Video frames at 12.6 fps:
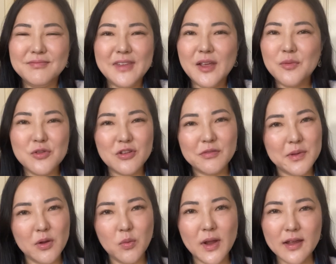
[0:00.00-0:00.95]
it would just be
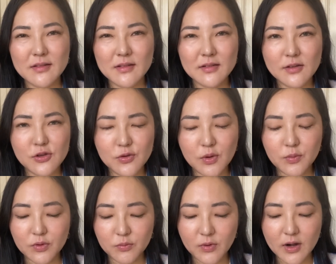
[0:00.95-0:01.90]
a waste because I knew I
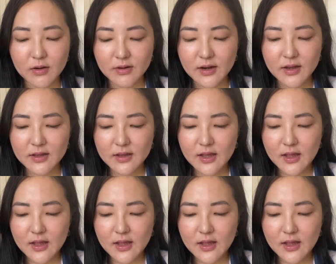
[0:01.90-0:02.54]
wouldn't wear it.